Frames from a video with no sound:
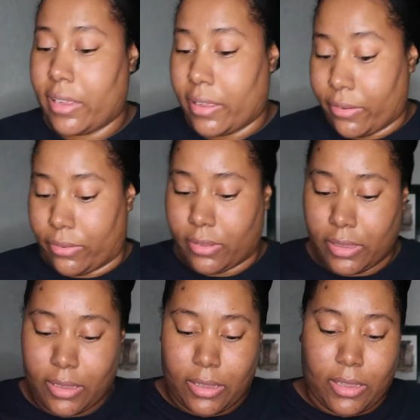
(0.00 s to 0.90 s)
else.
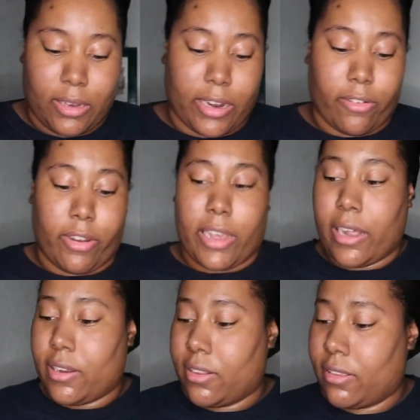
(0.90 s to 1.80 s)
Now,
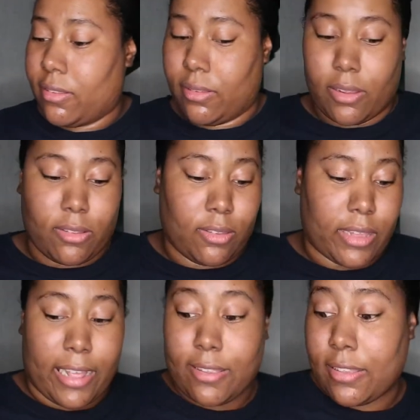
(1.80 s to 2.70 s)
Rihanna
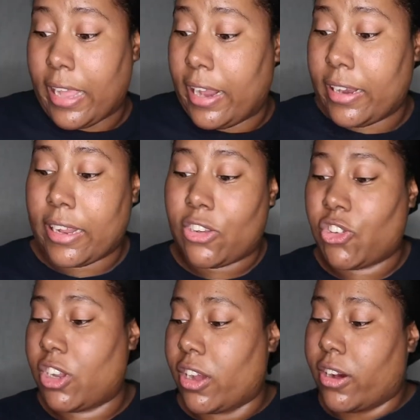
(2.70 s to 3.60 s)
has stated that
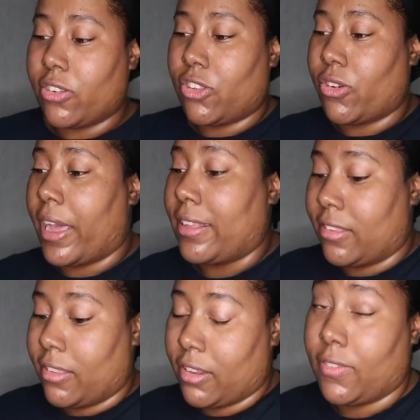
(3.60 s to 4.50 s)
she also has
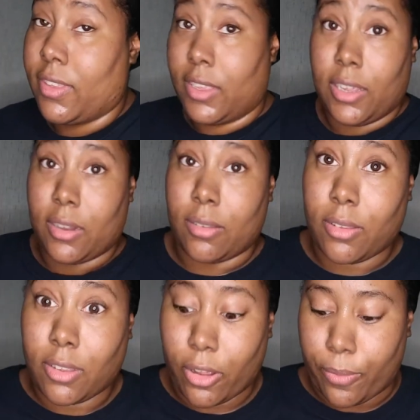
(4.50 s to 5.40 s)
sensitive skin,
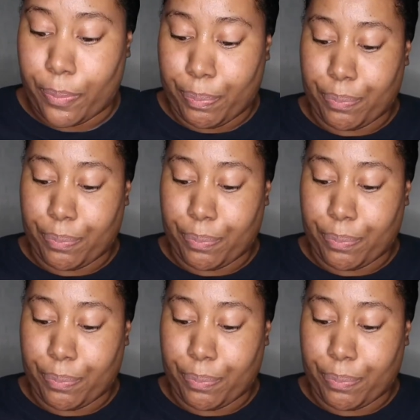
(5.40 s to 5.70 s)
so